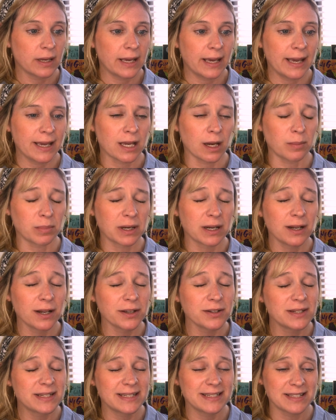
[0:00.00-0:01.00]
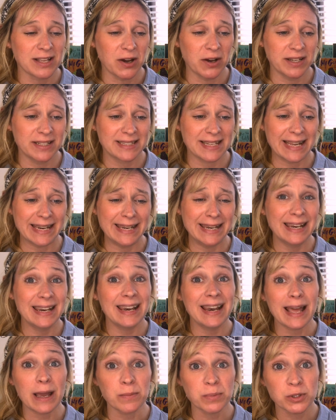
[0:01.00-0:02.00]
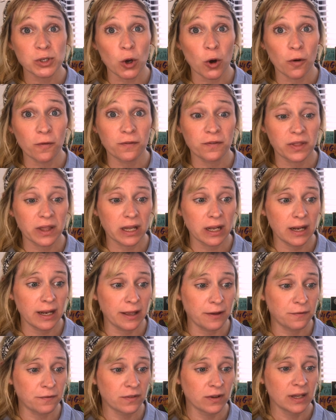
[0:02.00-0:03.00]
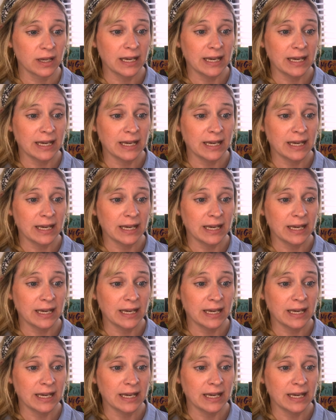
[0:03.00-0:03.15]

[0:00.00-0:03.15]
Hiccup closed his eyes and leapt off the cliff.